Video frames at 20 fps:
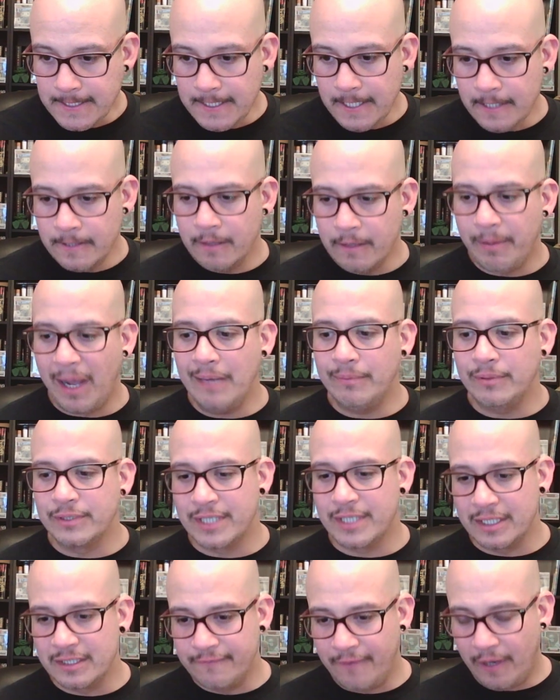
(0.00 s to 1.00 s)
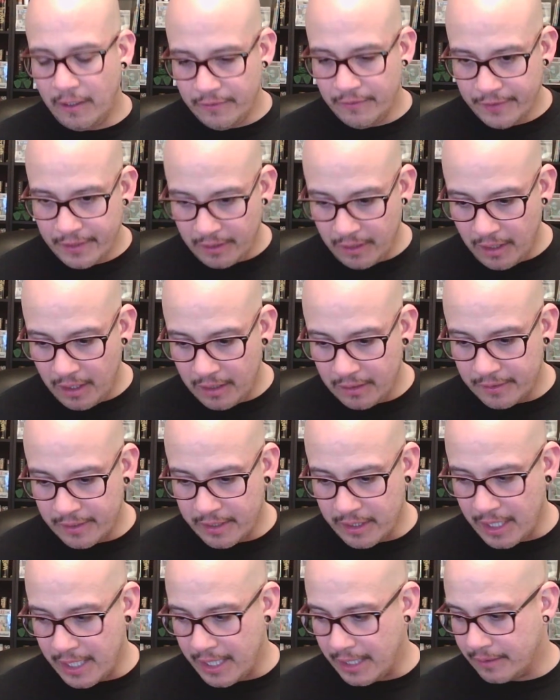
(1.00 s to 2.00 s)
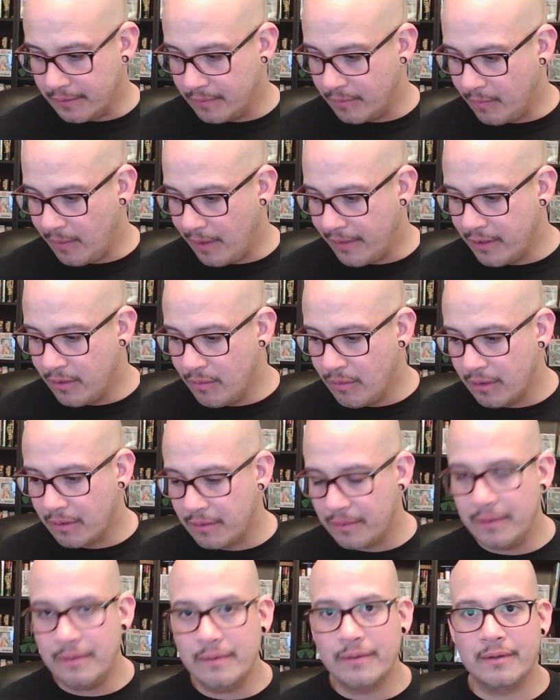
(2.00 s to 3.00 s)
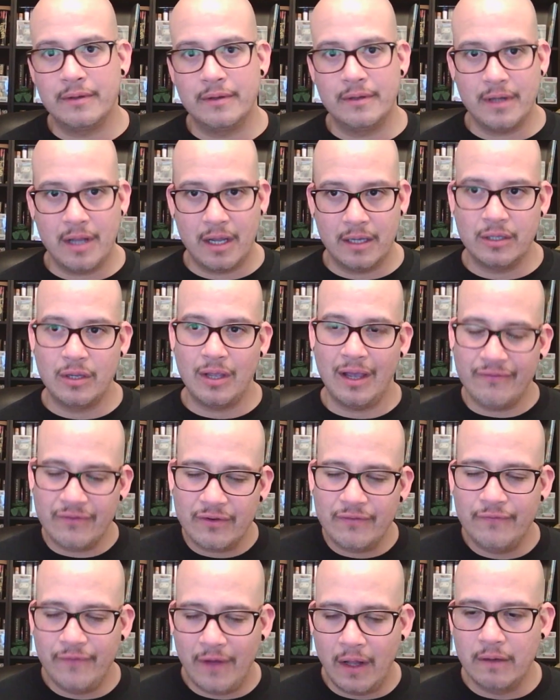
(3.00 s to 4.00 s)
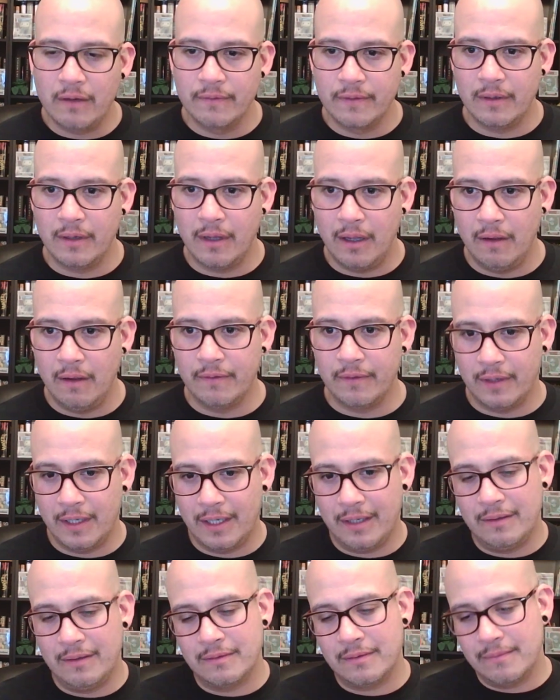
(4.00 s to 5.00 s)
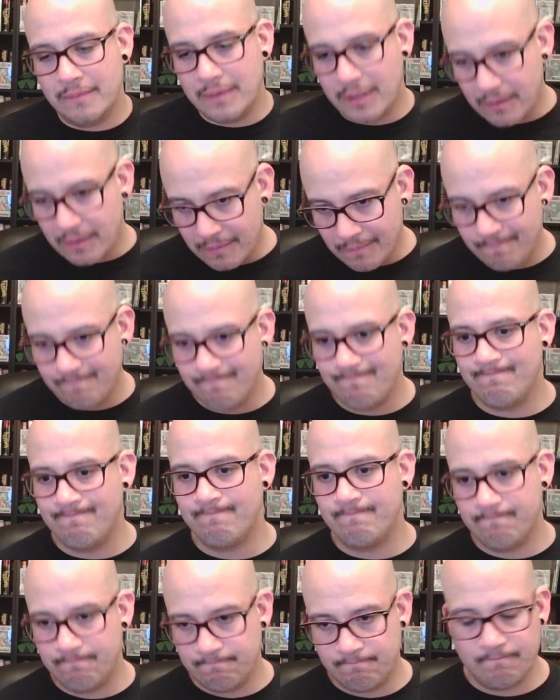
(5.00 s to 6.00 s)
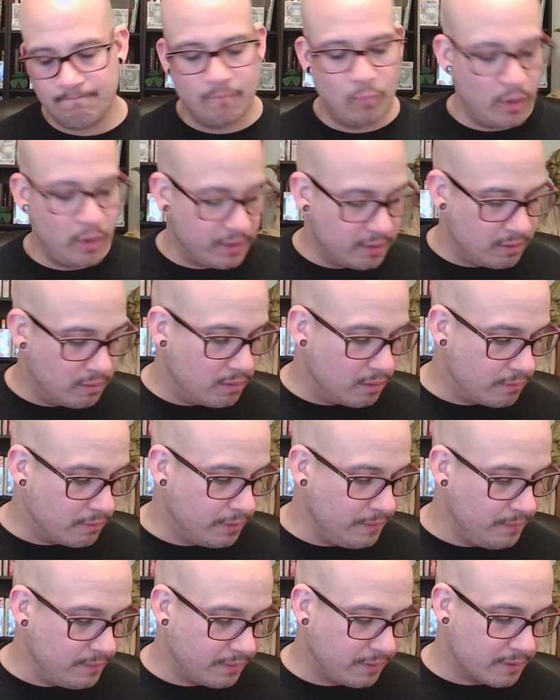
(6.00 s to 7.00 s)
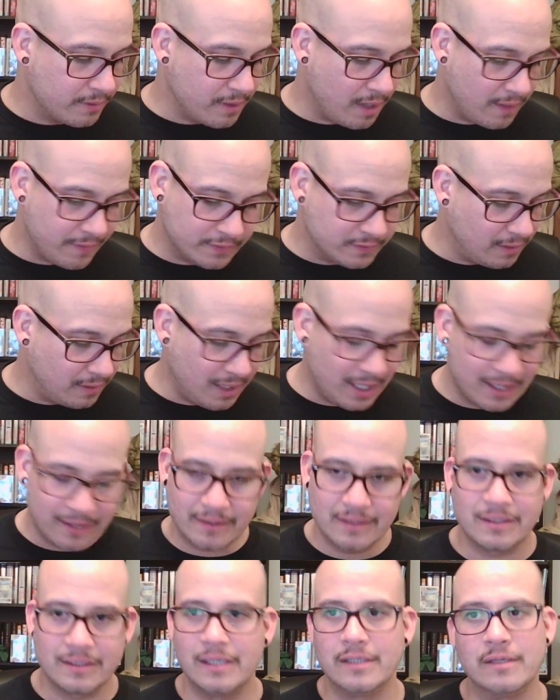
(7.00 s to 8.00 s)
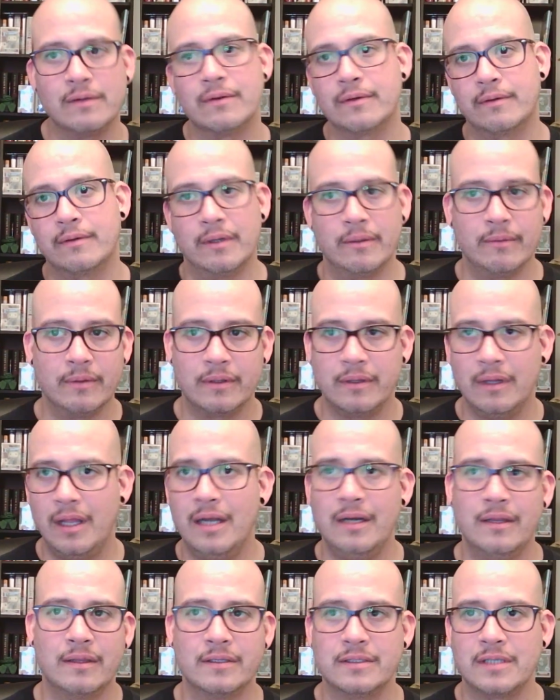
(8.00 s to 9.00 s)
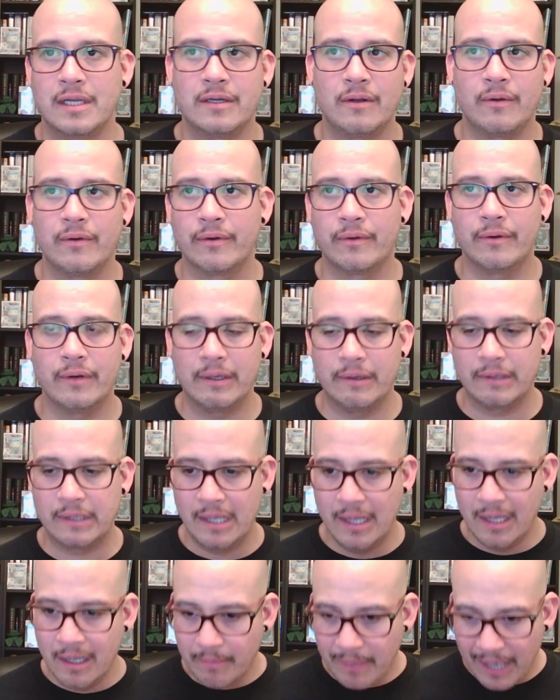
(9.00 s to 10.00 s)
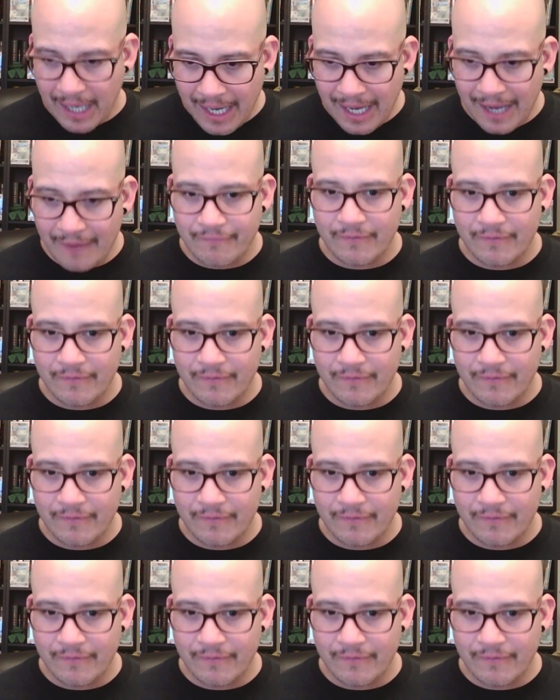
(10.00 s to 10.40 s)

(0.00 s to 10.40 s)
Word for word: the Bible says, follow the law of the land. Whether you agree with it or not, you have to follow the law of the land. Oh, whether you agree with it or not, there's a lot of things I don't agree with, a lot of things I don't agree with, but I have,